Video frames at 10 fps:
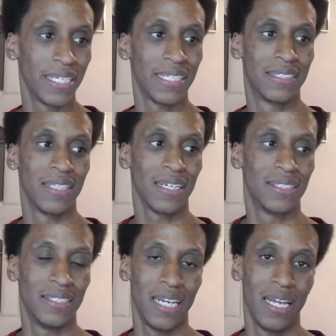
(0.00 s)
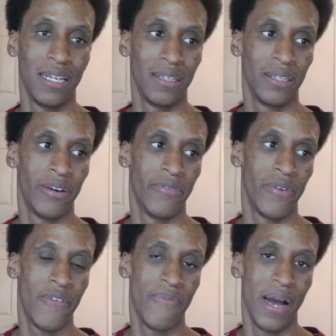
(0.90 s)
that sucks is that,
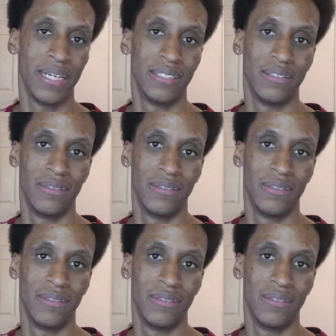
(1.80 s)
everybody's